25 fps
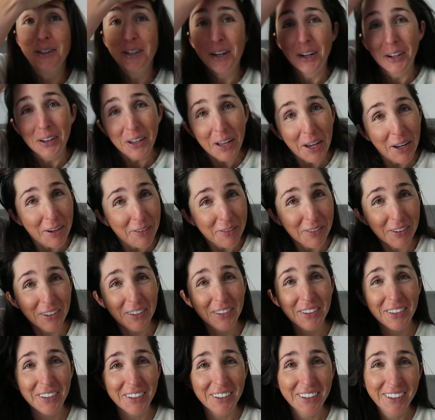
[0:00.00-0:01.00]
into
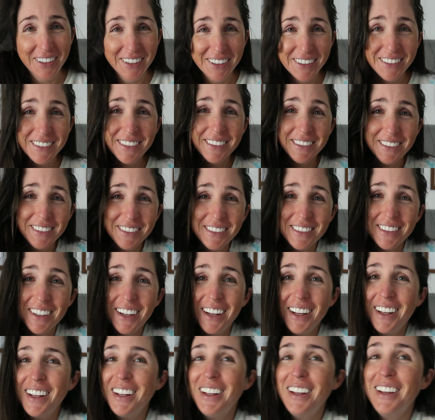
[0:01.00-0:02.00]
labor
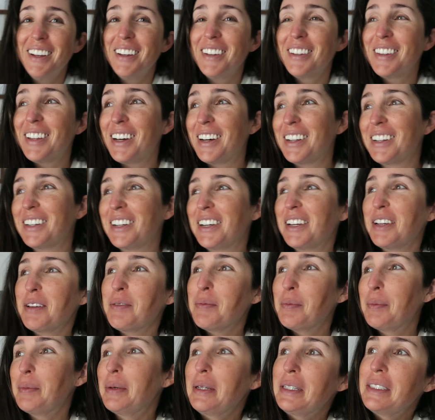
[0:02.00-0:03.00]
that
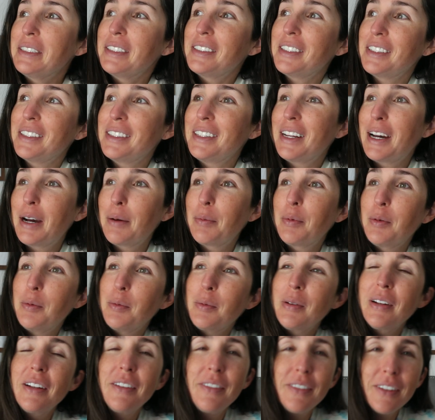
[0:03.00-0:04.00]
night, but it didn't happen.
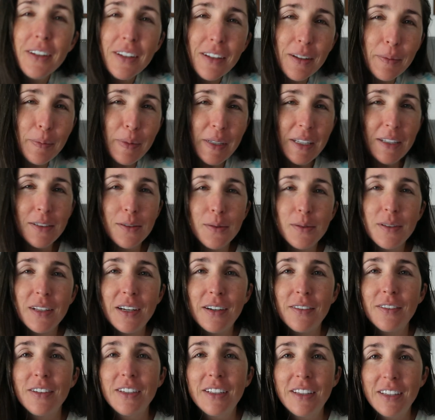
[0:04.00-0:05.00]
But I feel at peace with
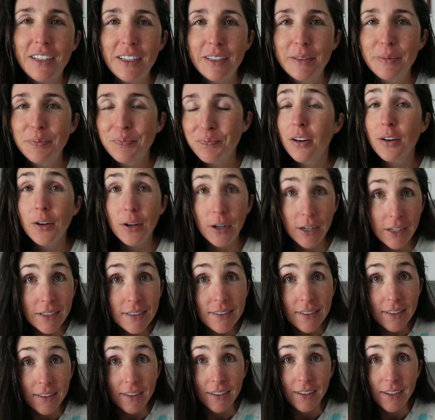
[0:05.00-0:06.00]
everything.
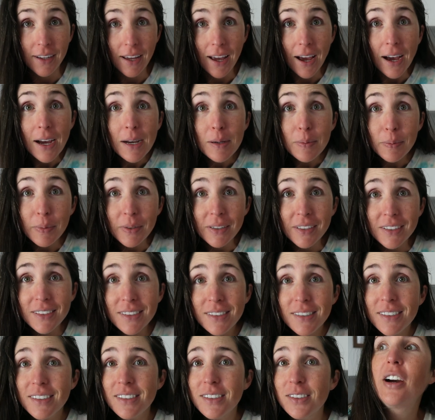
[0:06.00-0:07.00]
Crazy thing
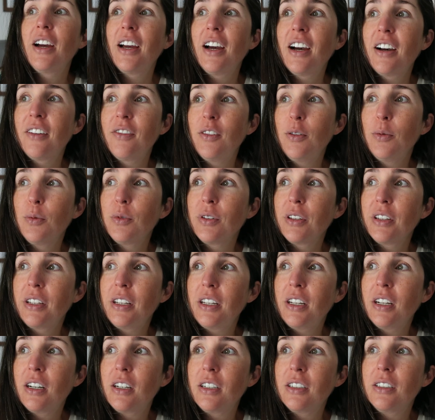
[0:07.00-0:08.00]
happened. I haven't
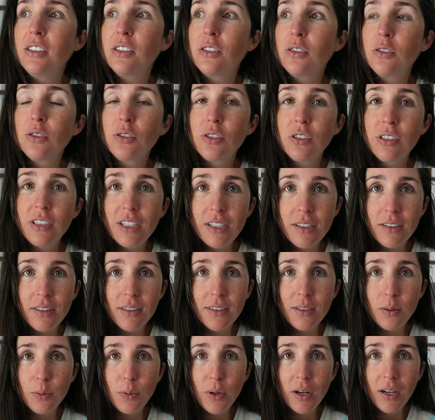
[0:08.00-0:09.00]
really gotten ultrasounds
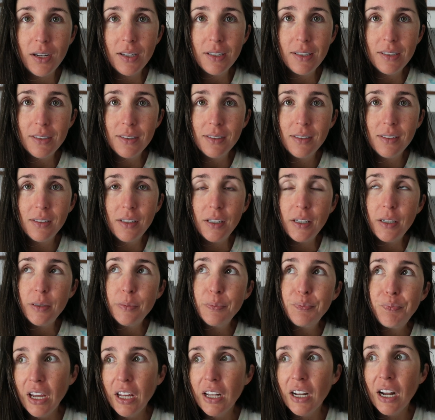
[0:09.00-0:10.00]
this pregnancy,
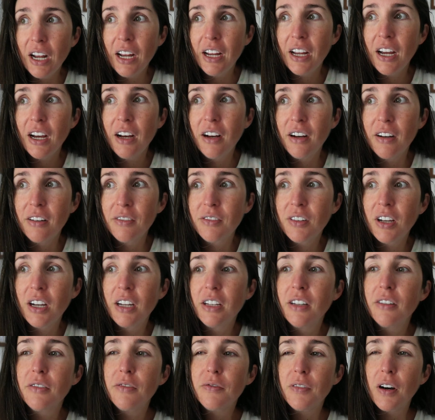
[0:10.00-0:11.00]
and I have
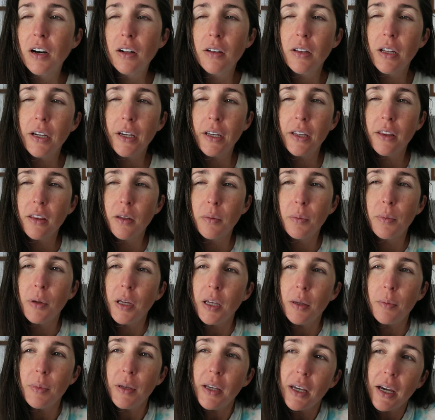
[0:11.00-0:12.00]
kind of felt like the
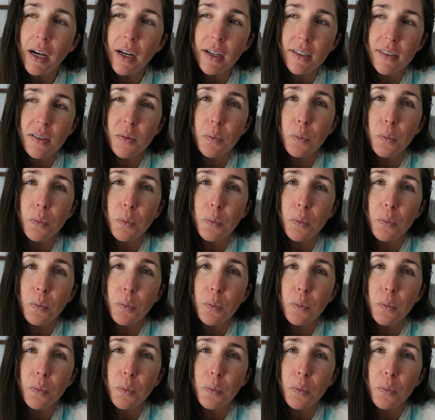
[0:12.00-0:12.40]
baby has